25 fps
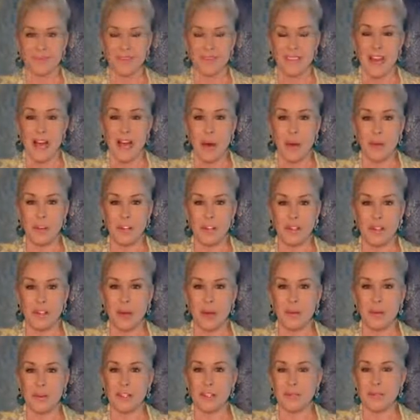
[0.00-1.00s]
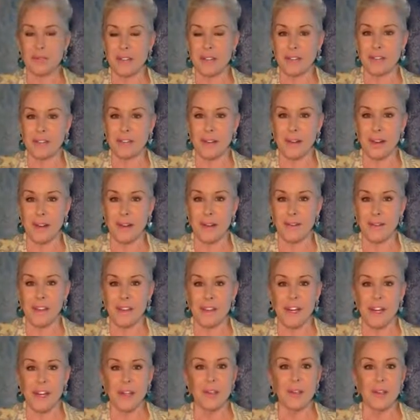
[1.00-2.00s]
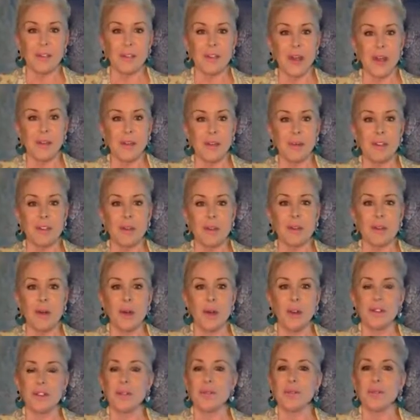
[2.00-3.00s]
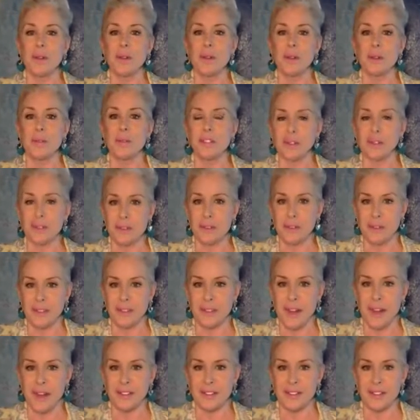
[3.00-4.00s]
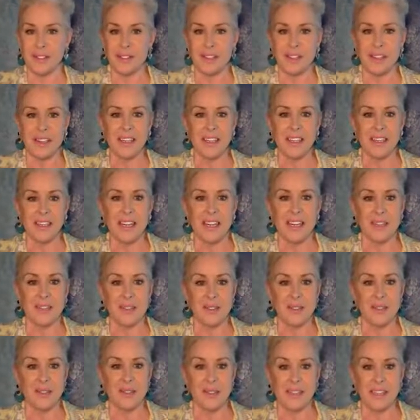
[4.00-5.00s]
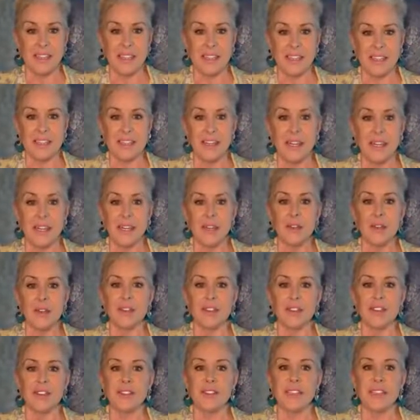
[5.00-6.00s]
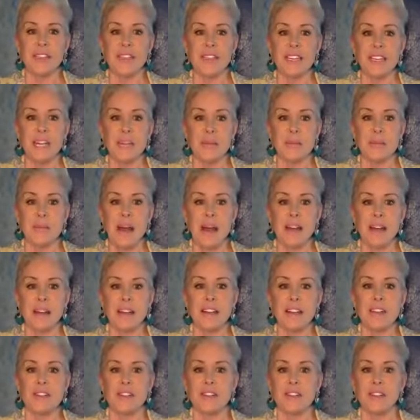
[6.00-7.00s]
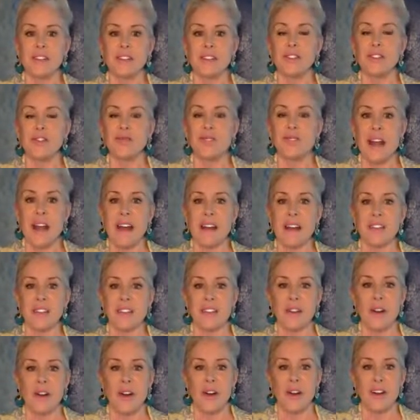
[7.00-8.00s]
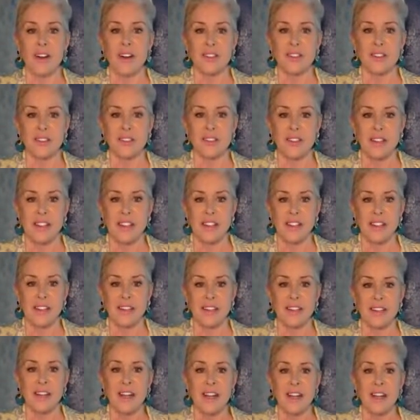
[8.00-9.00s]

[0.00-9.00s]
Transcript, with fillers: How will you know when you've done enough? You'll know when your goals have fully materialized. Until then, you'll just need to keep paddling just as fast and hard as you can,